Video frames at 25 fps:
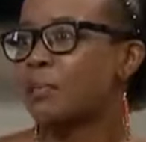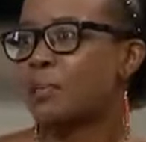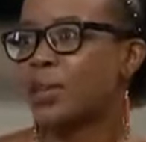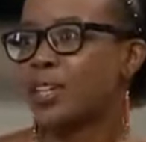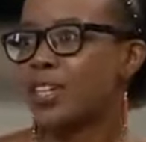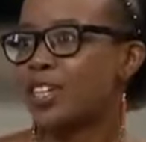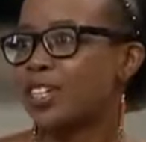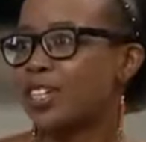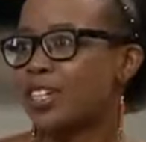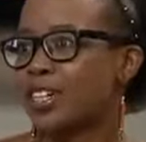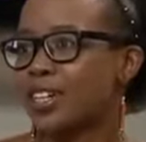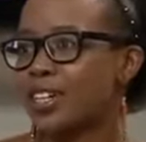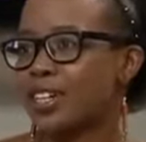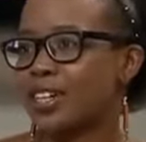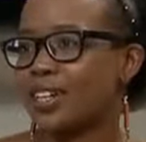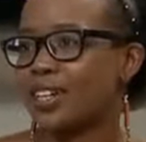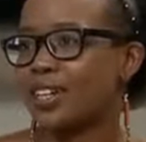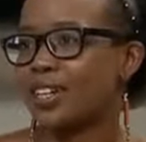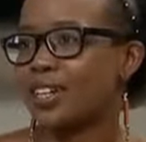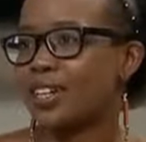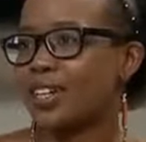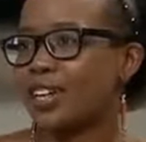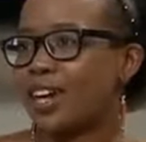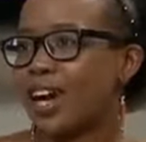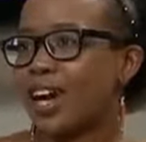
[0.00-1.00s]
that picture.
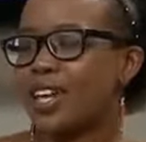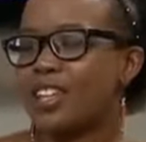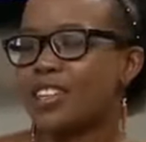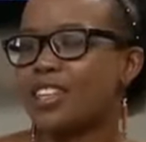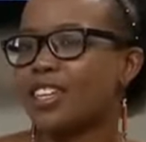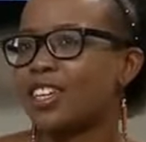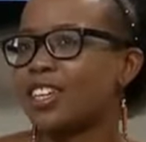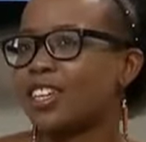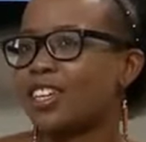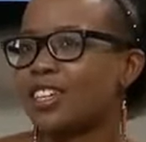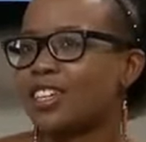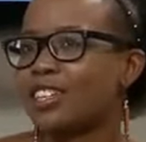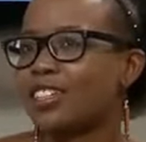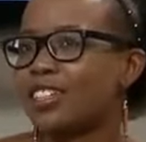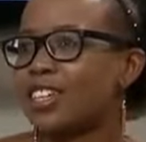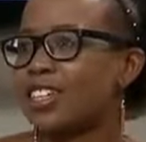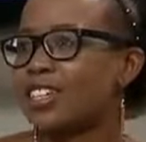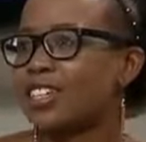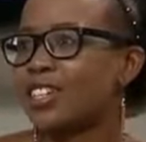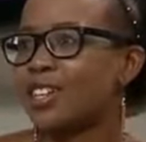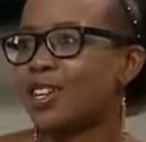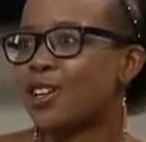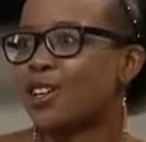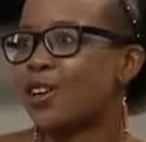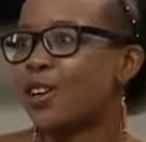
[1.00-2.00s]
I think it
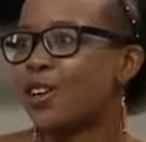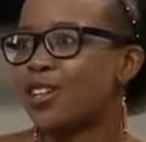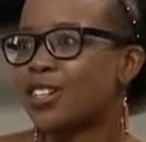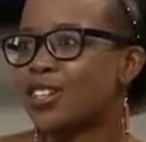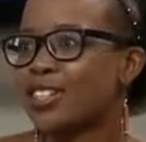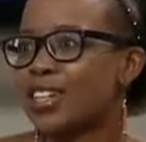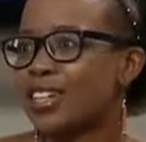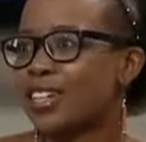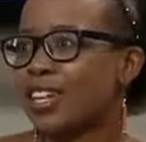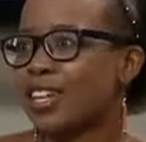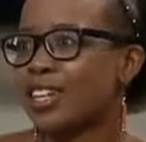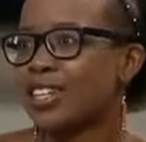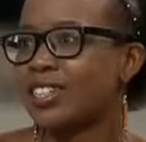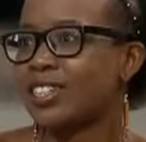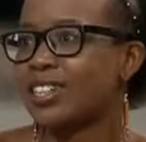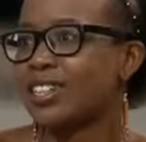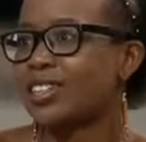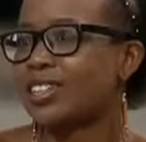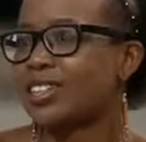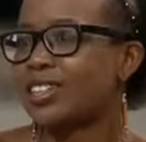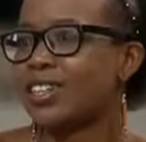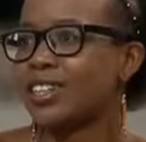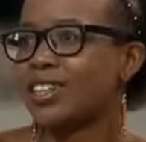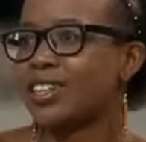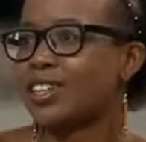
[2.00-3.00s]
says a lot, and I
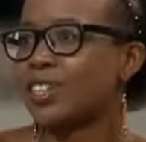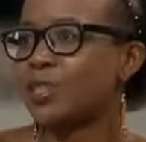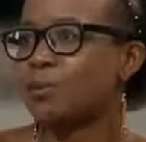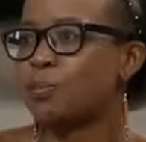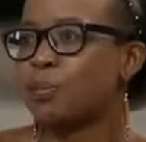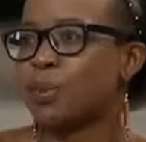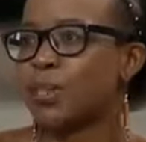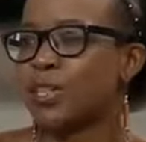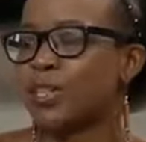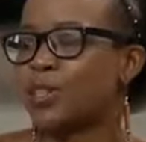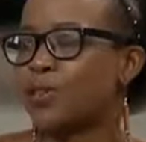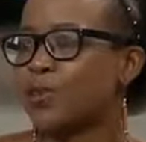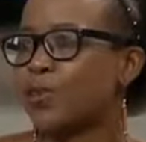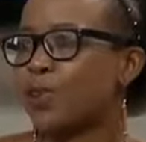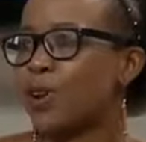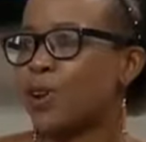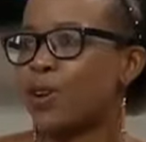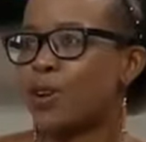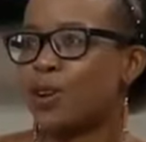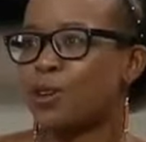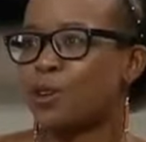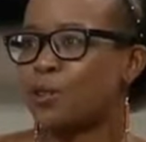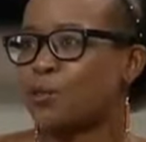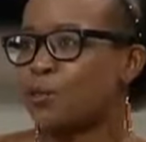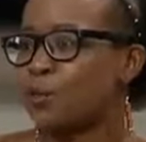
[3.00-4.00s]
think it speaks
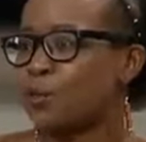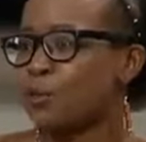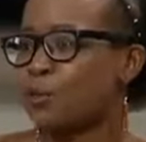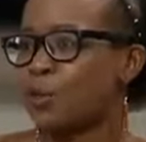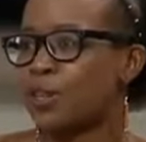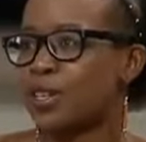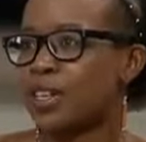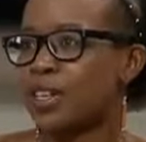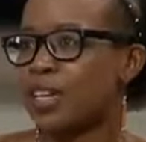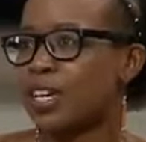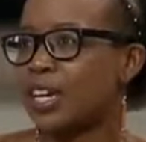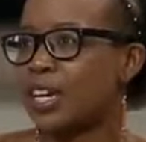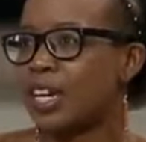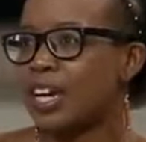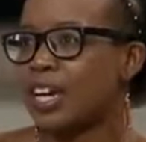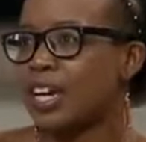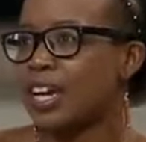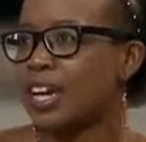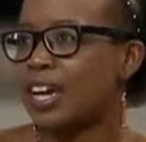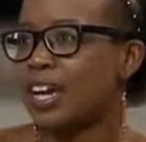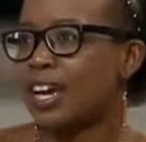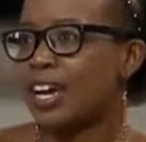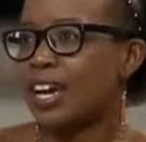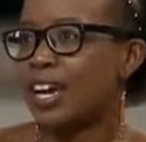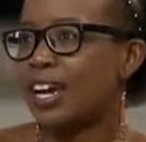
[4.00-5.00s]
for a lot of women.
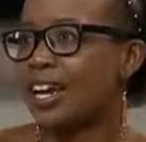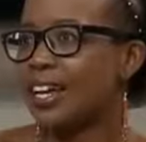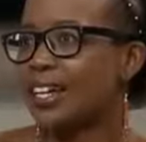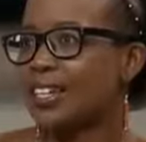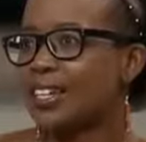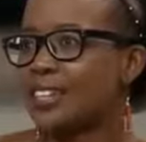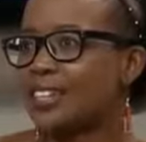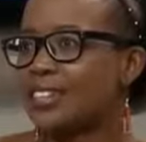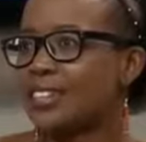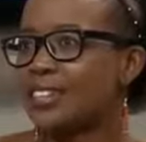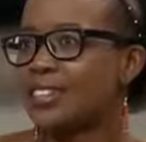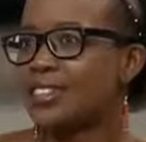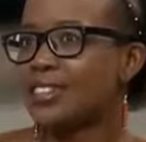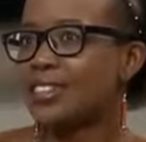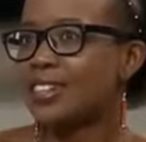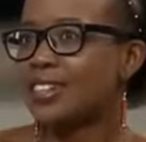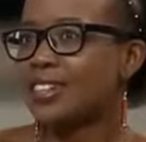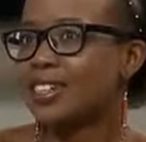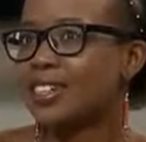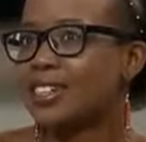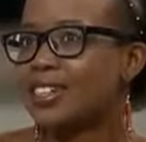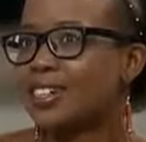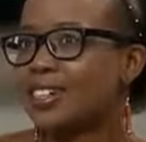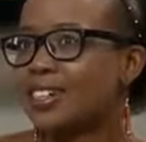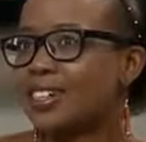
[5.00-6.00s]
And
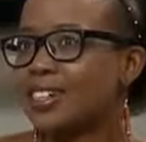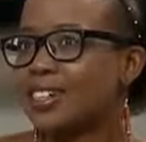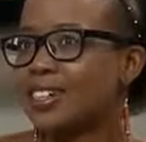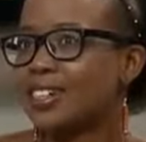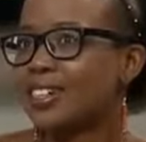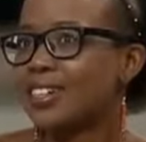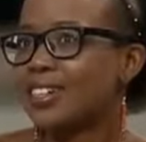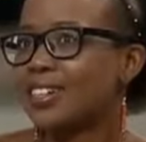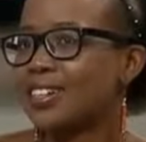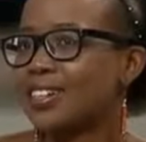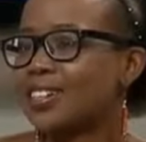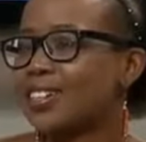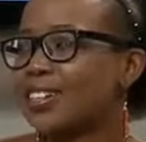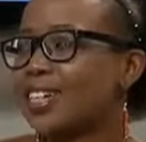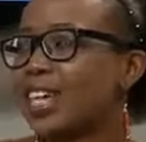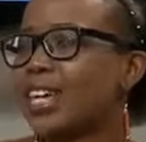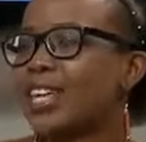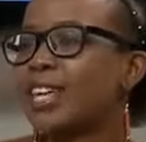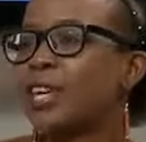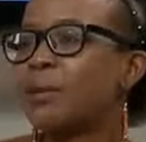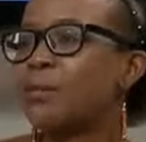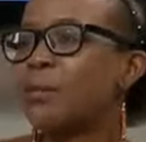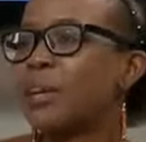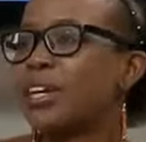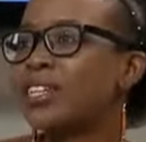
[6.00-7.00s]

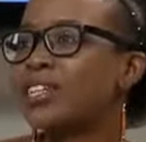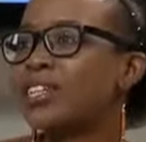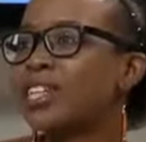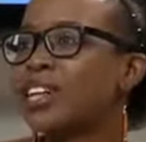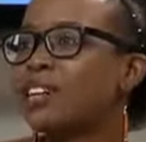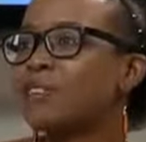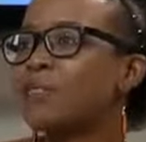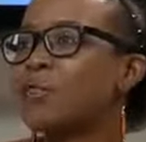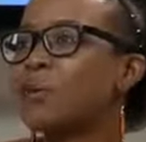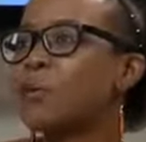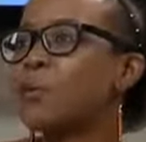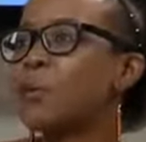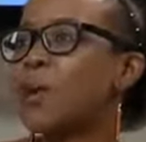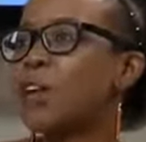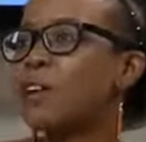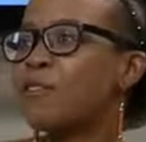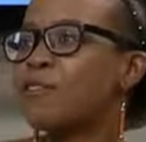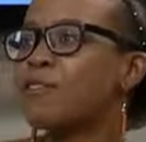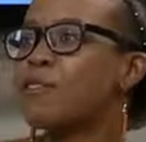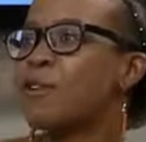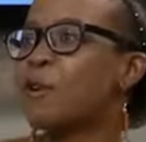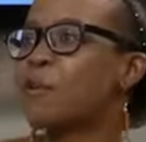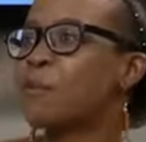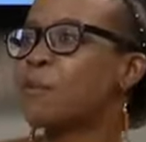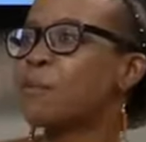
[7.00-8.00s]
taking myself away
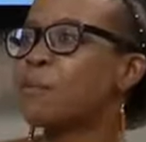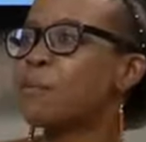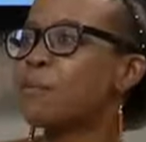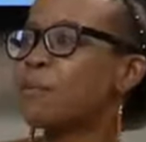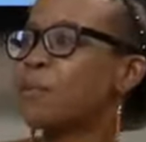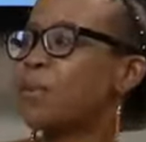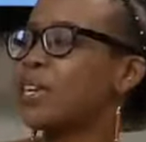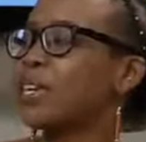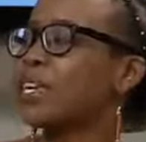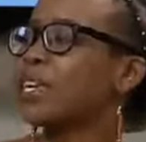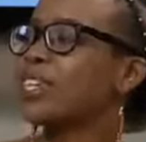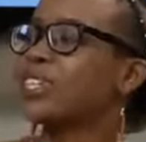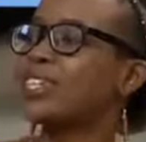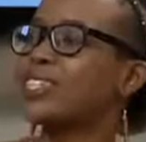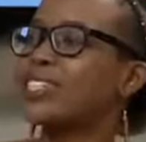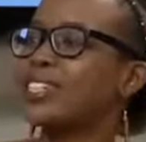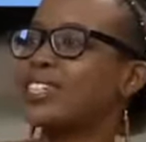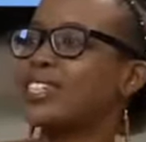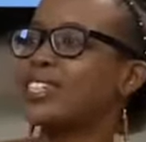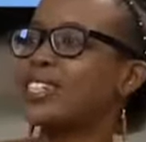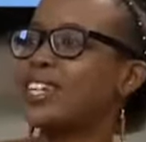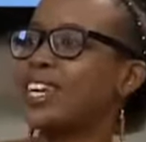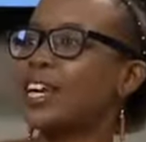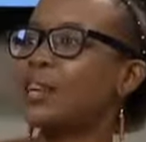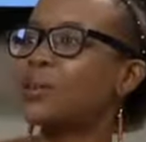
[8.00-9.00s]
from being
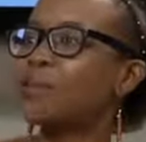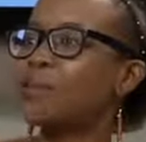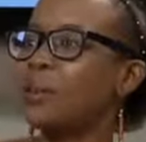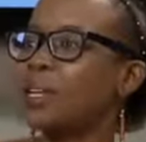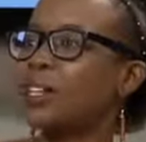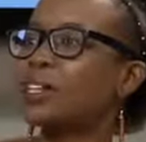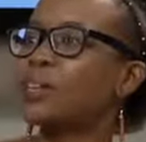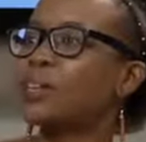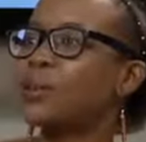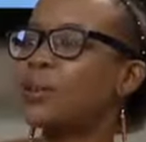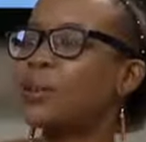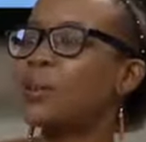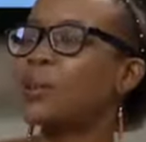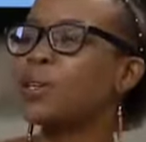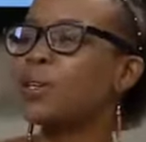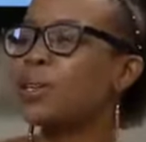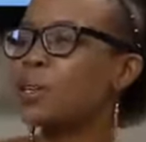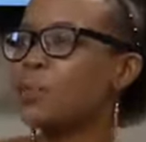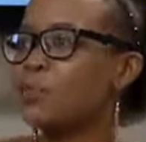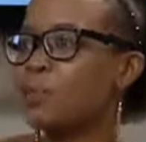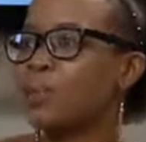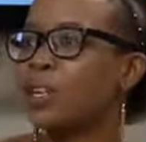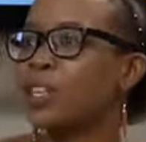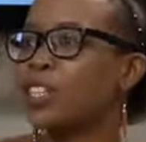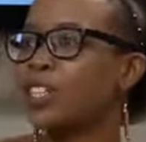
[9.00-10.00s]
Ziggy and being the girl
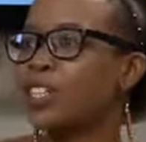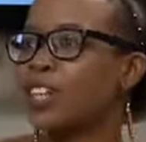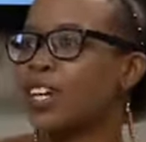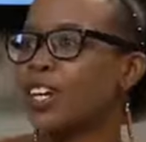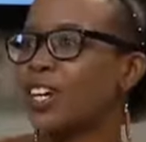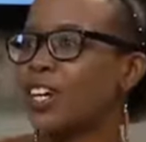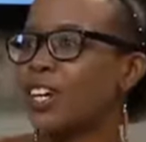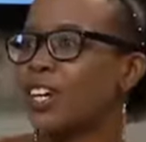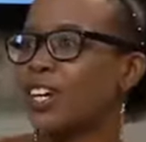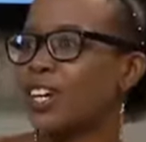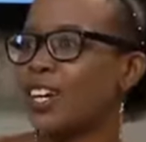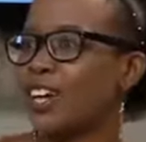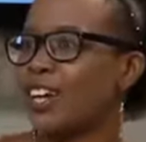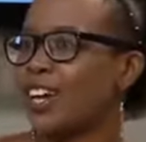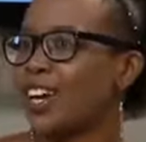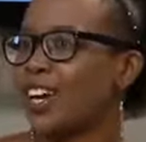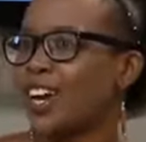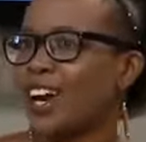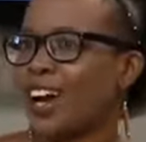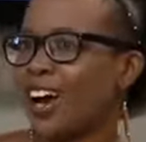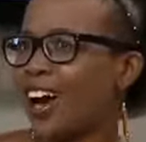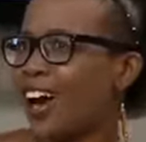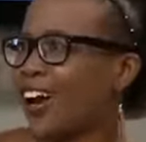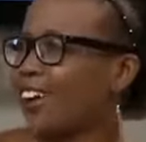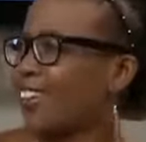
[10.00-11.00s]
in the picture,
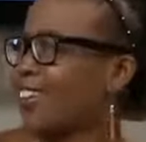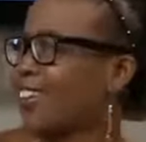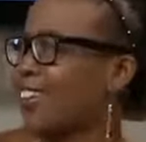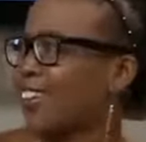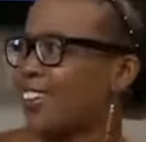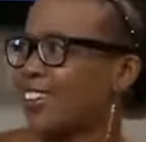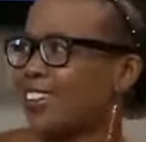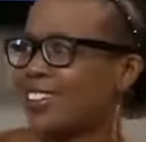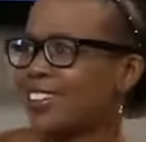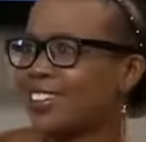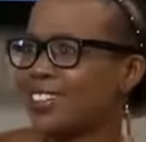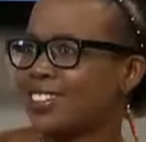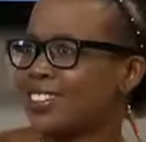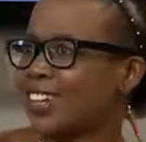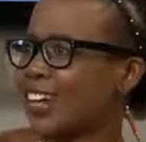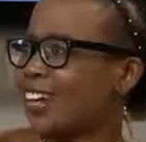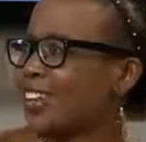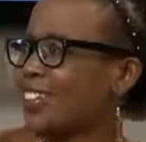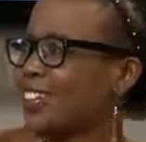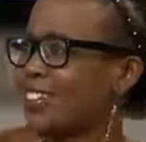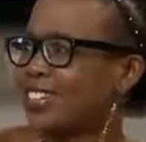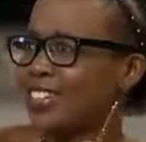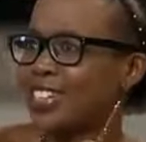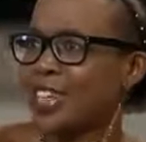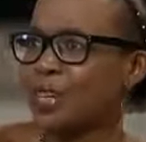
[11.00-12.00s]
I think it's
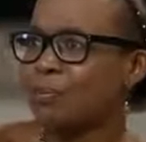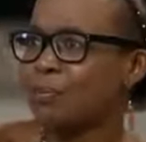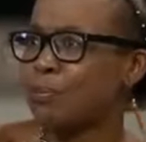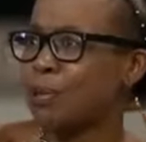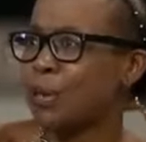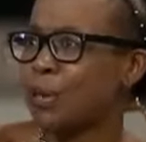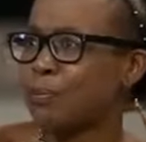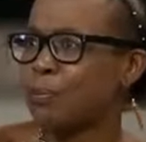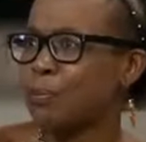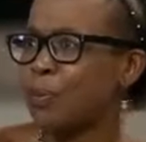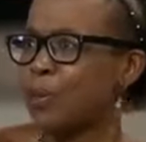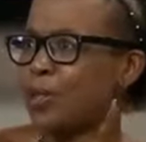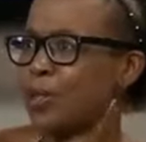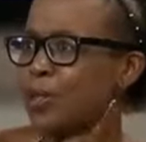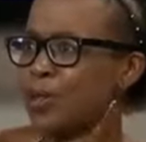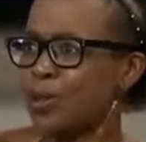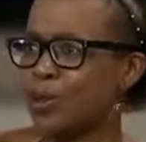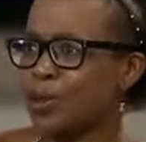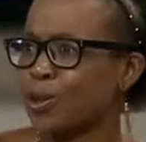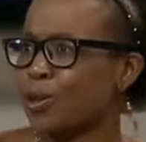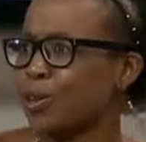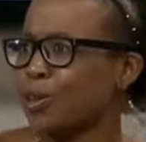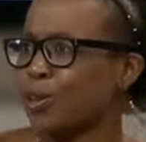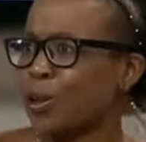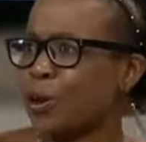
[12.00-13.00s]
nice seeing a big booty
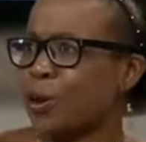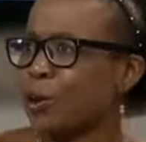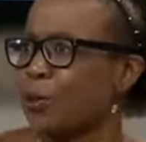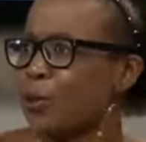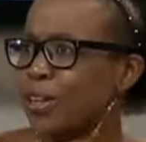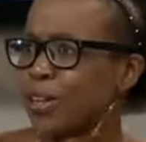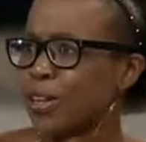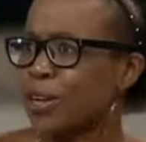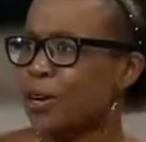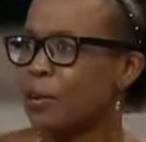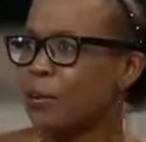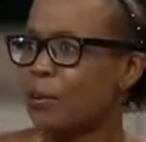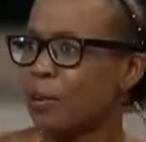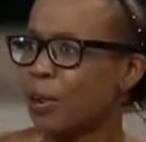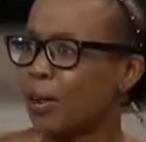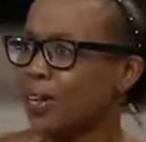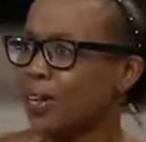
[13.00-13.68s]
girl owning her